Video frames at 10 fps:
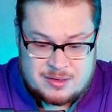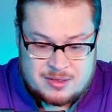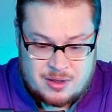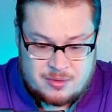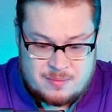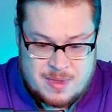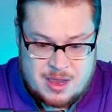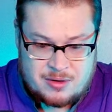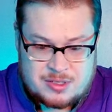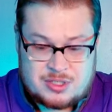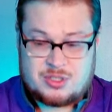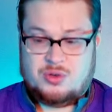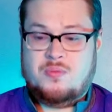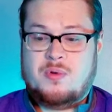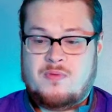Dogra Magra?
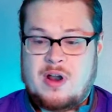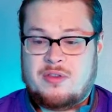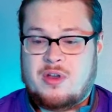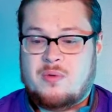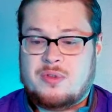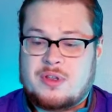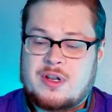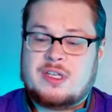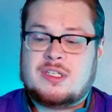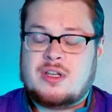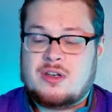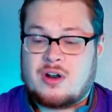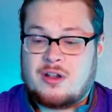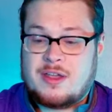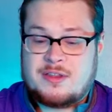Super rare though with a nice
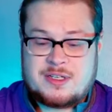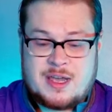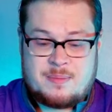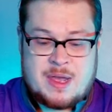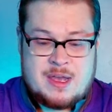Nyarlathotep